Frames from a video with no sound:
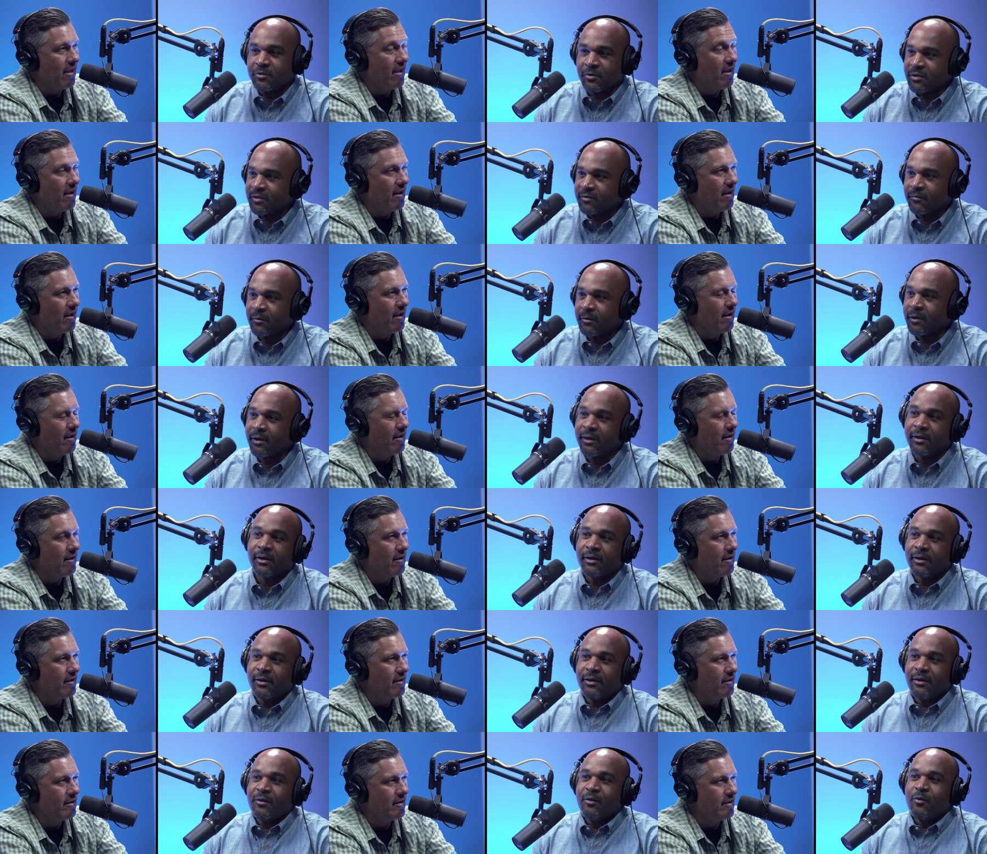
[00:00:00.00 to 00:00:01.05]
Speaker 1: George Floyd,
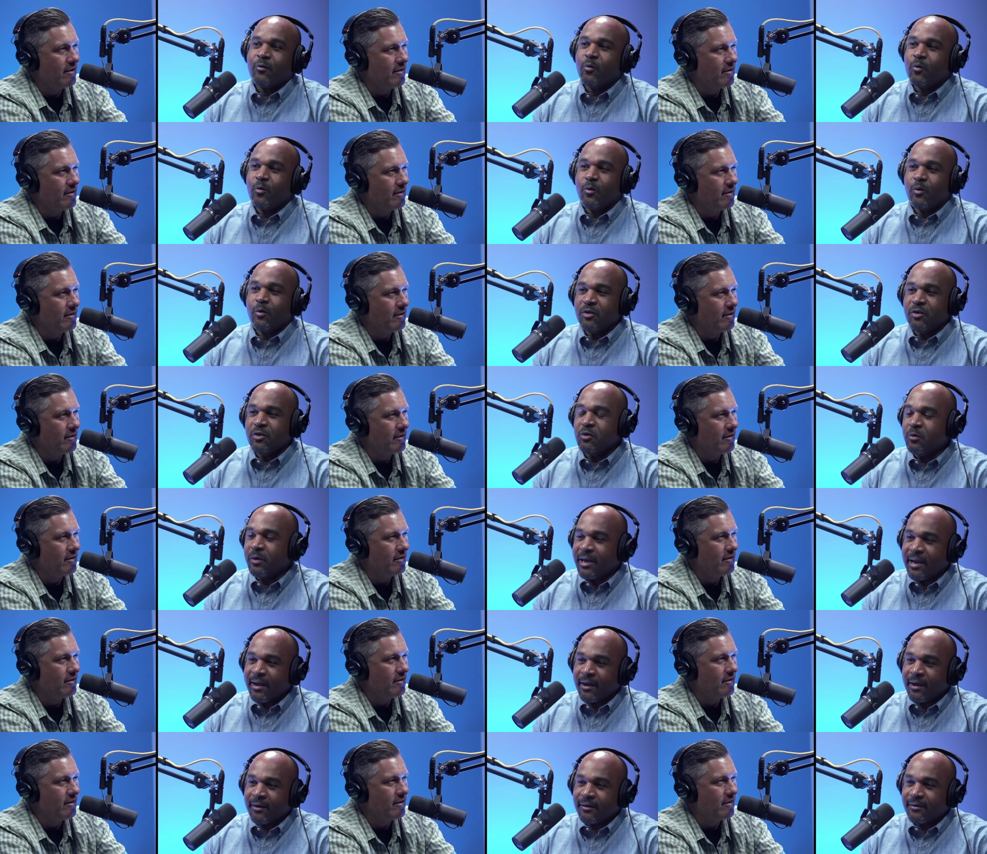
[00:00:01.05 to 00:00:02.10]
you
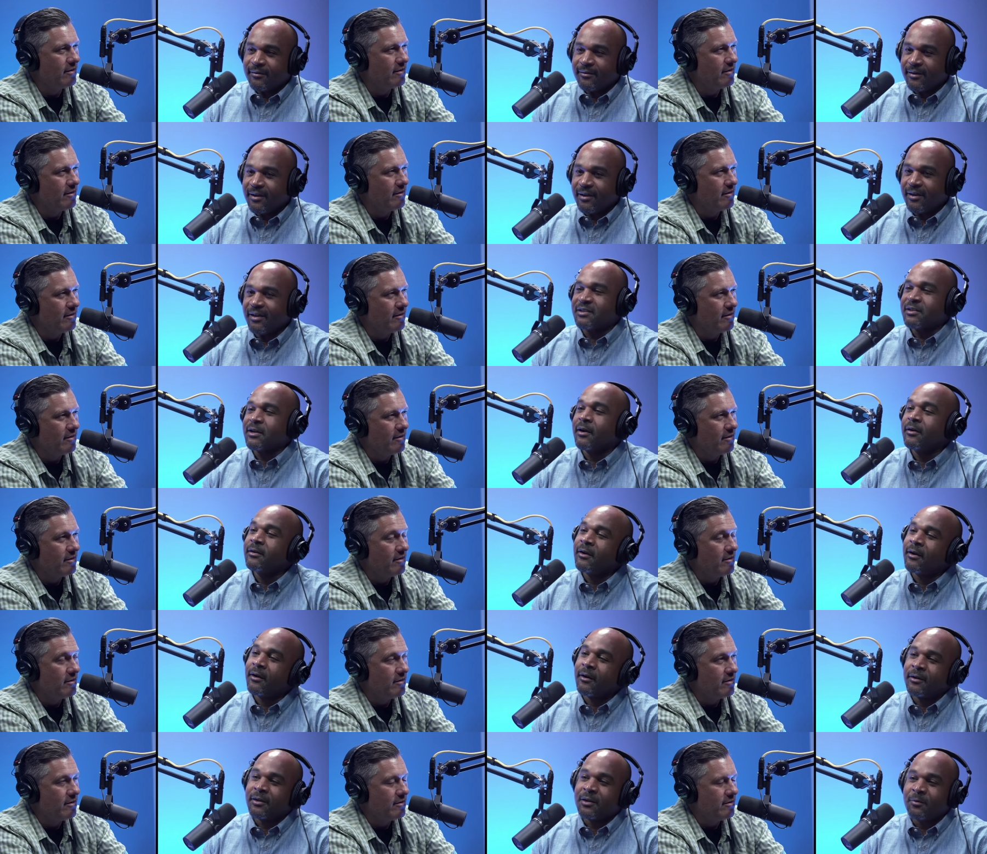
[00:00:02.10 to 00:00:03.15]
can't it's hard to
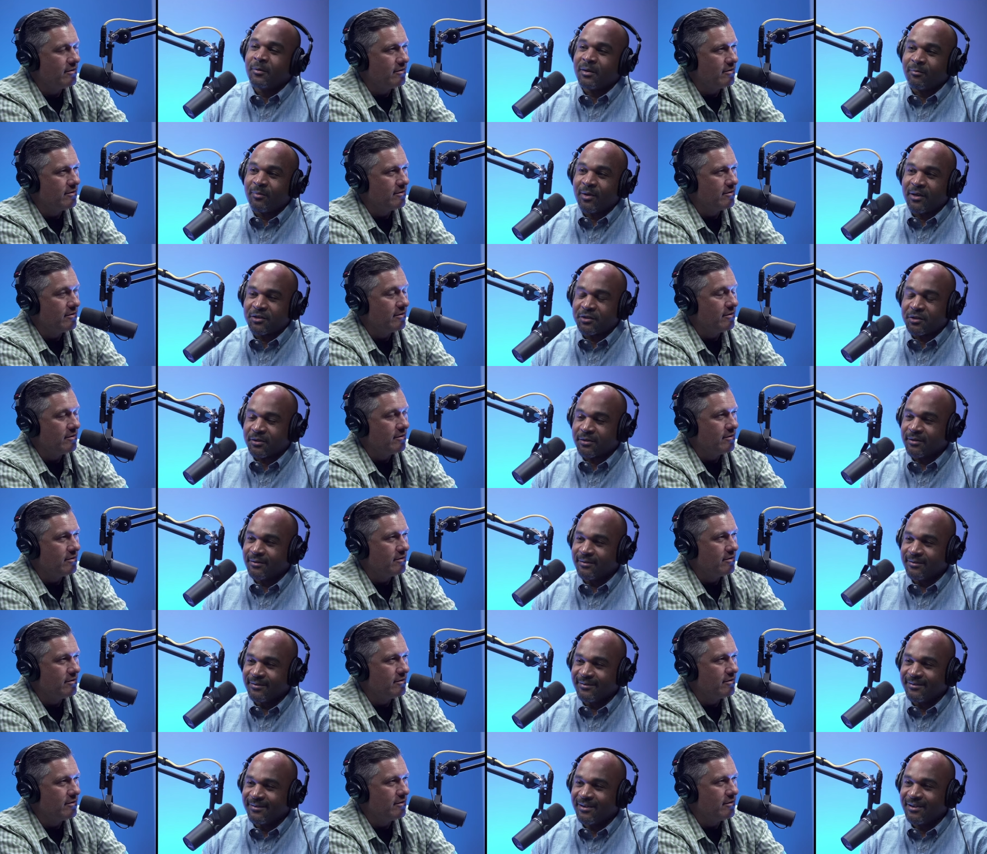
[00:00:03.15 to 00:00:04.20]
argue with a picture
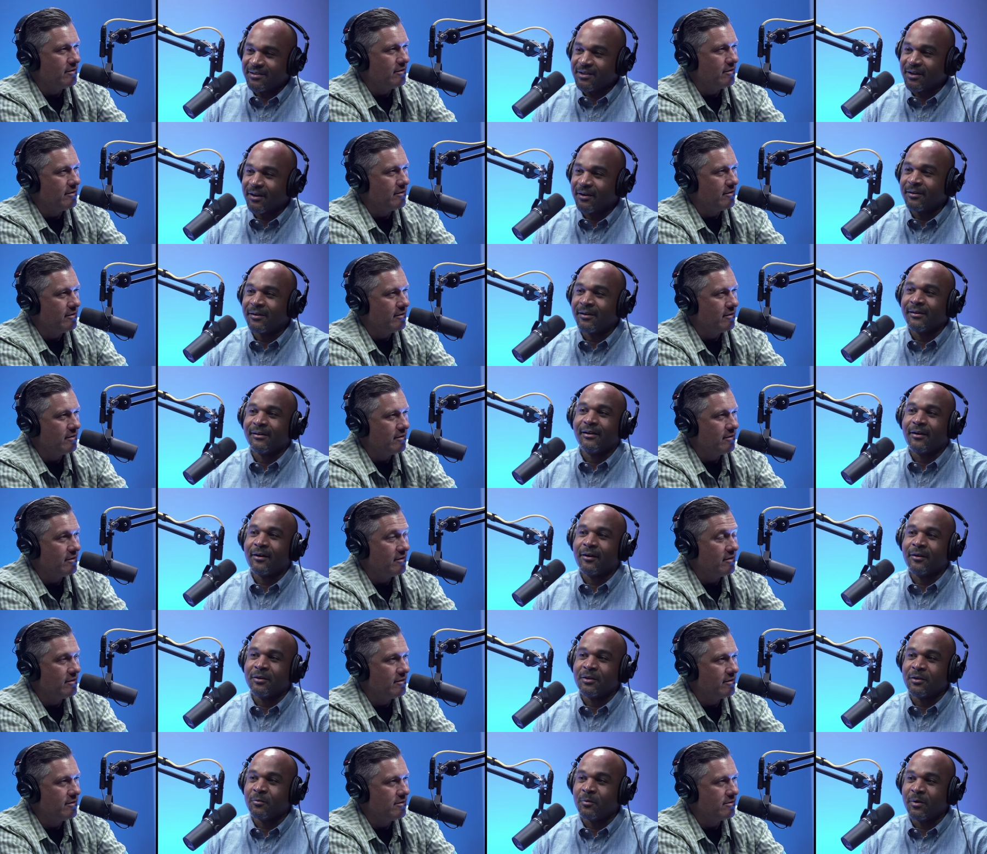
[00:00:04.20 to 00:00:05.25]
it's hard to
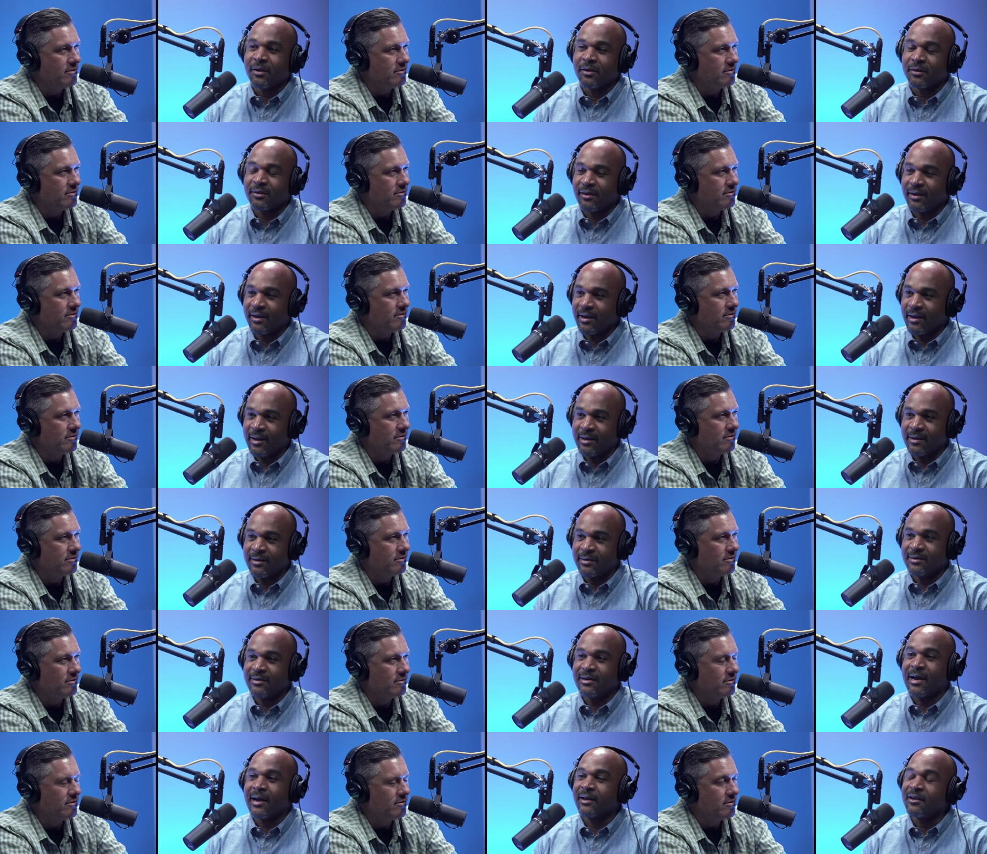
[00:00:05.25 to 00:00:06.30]
argue with a
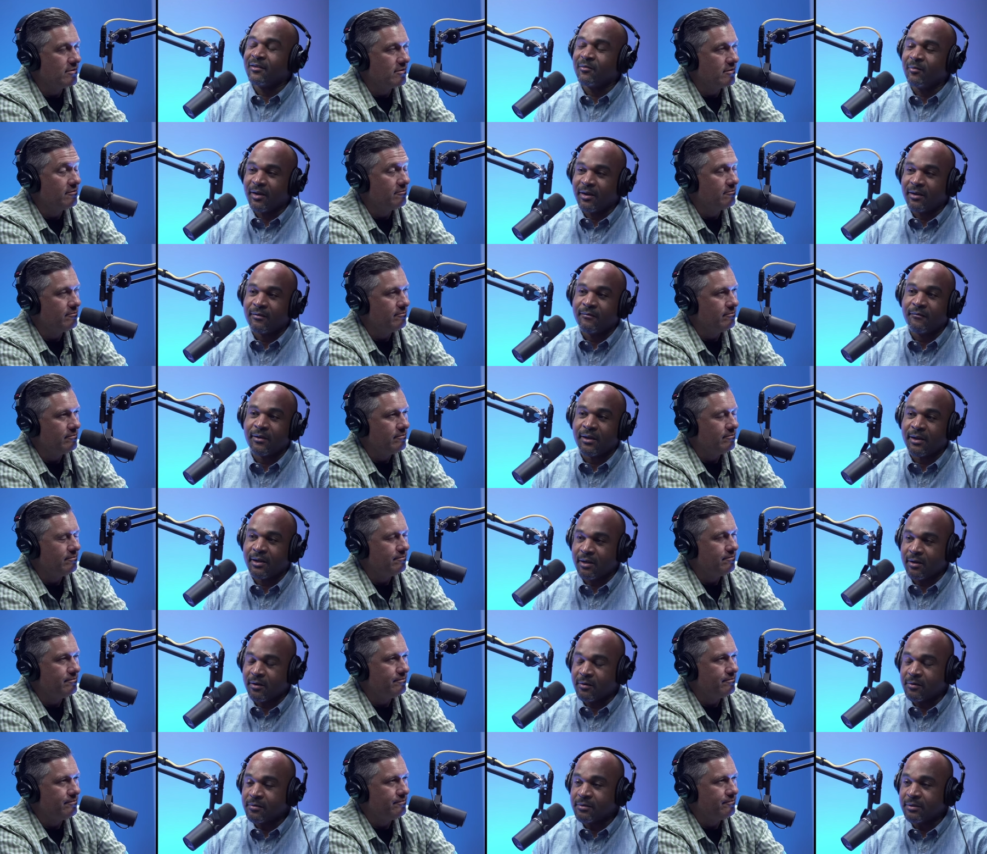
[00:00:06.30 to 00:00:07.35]
documented
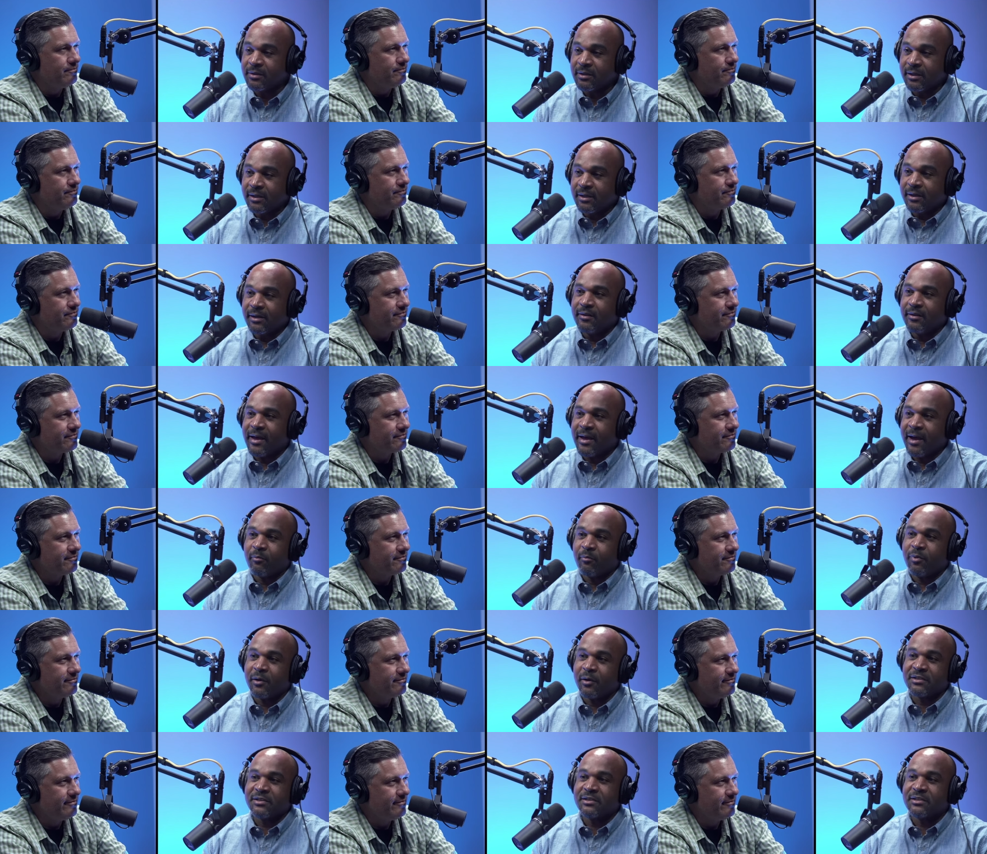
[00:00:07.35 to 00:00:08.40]
video that
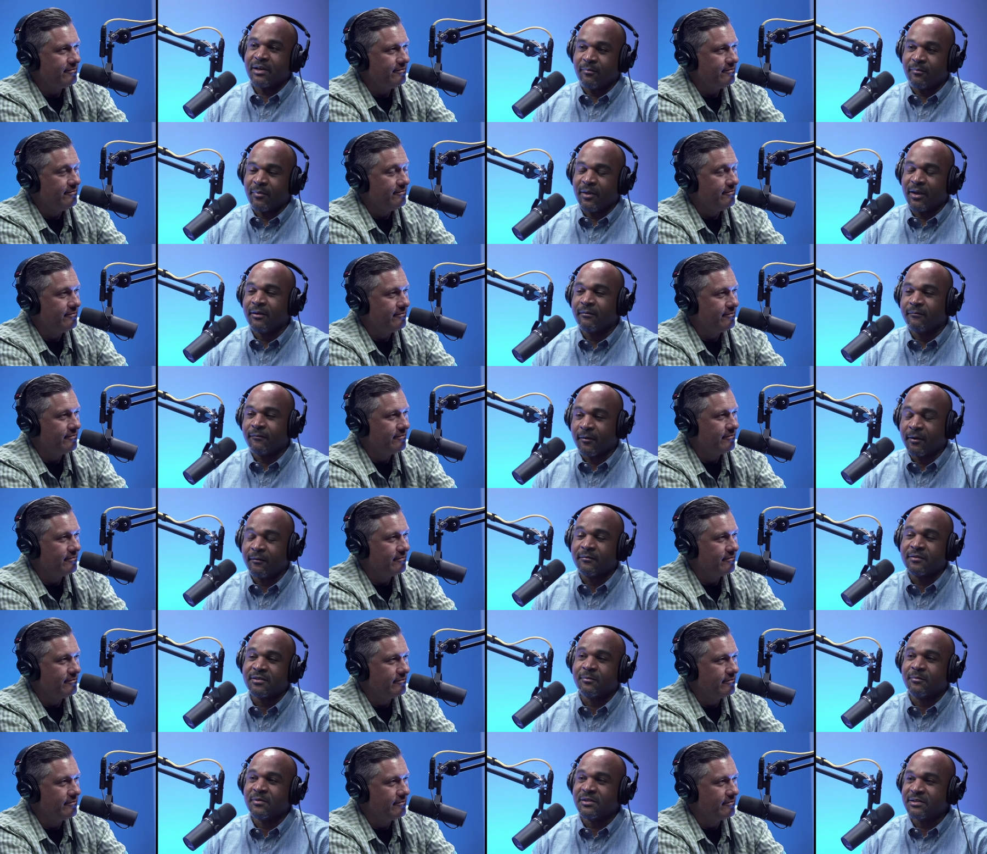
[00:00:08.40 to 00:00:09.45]
puts something in front of
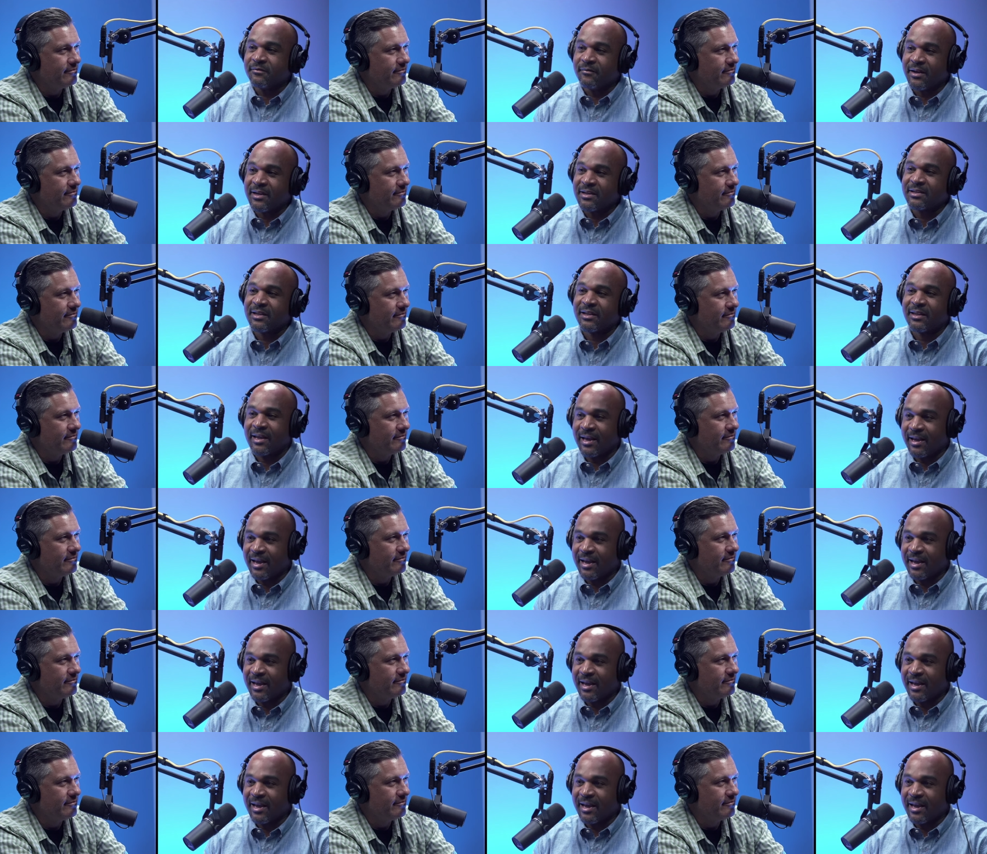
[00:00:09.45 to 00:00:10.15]
someone's face that they